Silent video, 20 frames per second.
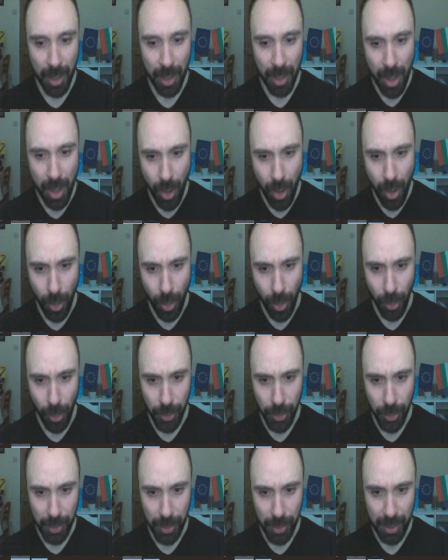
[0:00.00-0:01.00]
or
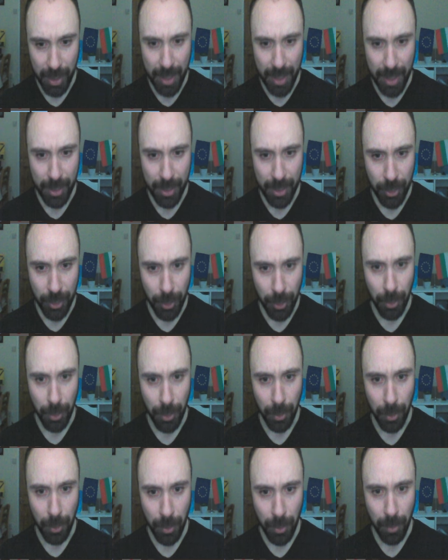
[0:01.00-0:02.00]
you can kind of
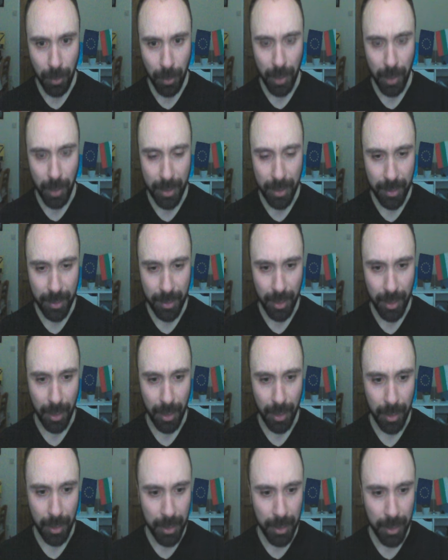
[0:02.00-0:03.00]
go with
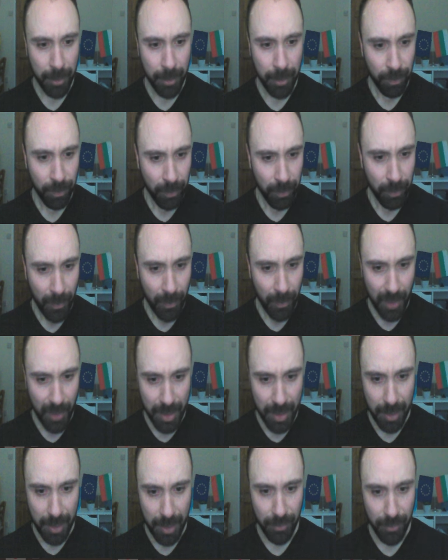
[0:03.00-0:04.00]
let's
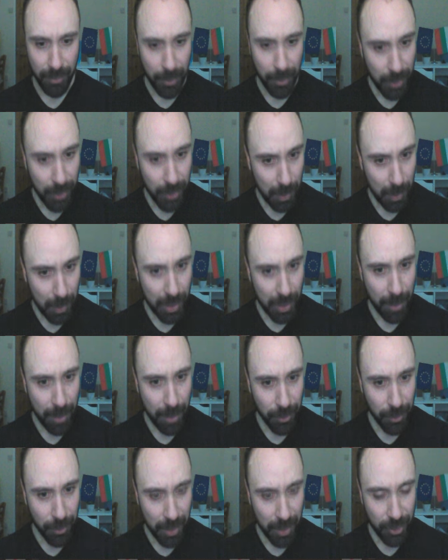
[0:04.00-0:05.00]
say the vulnerable
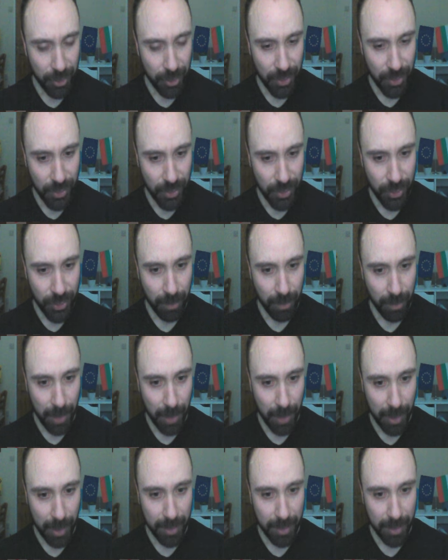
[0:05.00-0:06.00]
damage reductions,
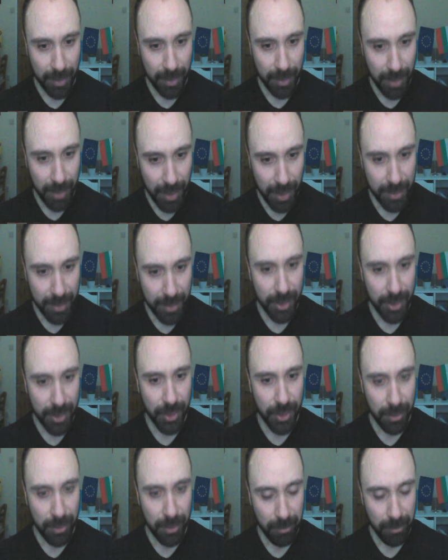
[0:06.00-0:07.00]
but these
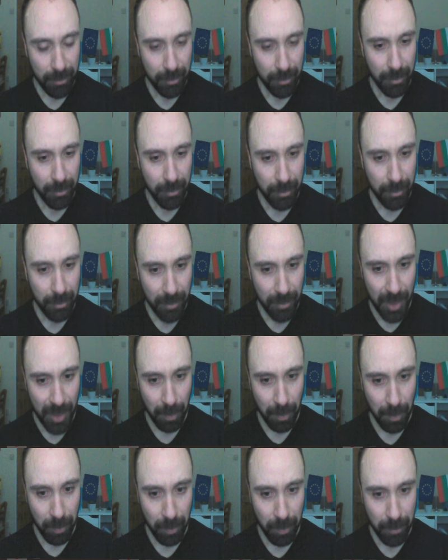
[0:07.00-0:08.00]
are the
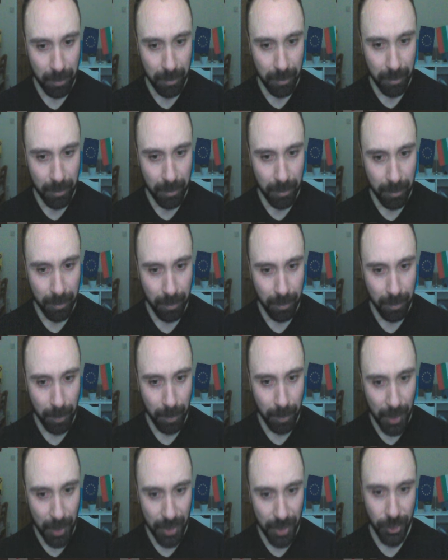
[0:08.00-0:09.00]

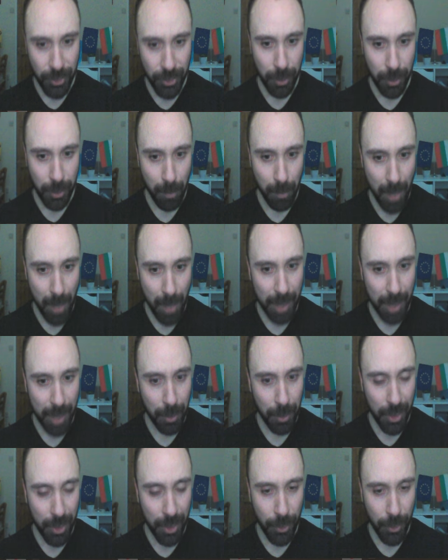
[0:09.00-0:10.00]
perks you might
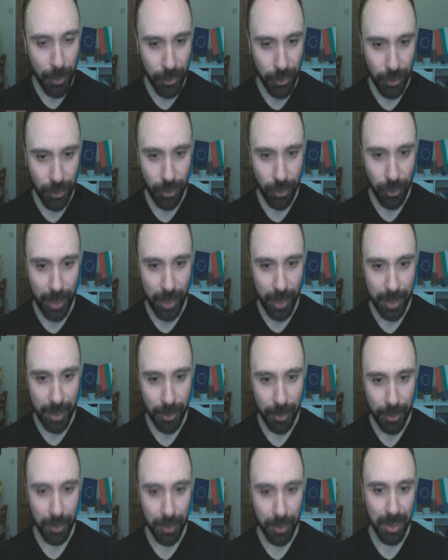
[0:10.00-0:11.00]
want to concentrate
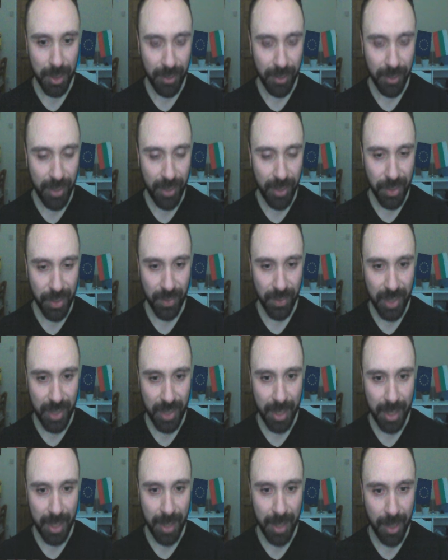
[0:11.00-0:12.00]
on the defensive
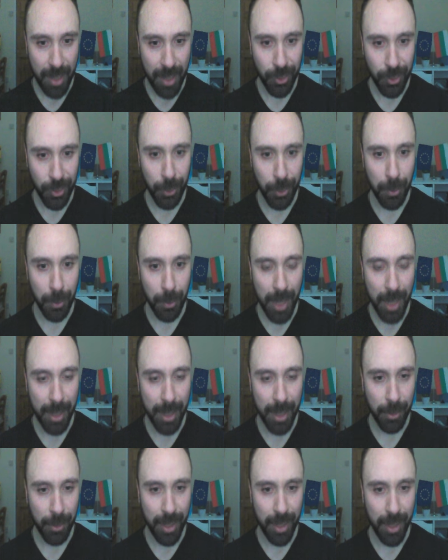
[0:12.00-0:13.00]
side as you kind of
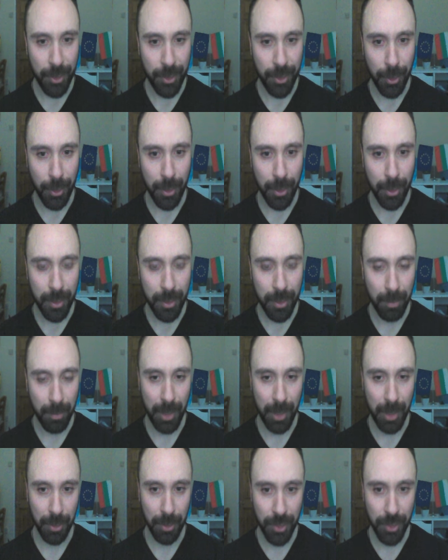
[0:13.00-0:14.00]
create your
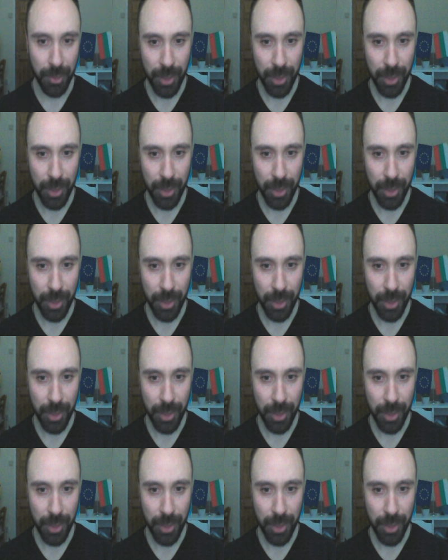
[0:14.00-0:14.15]
builds.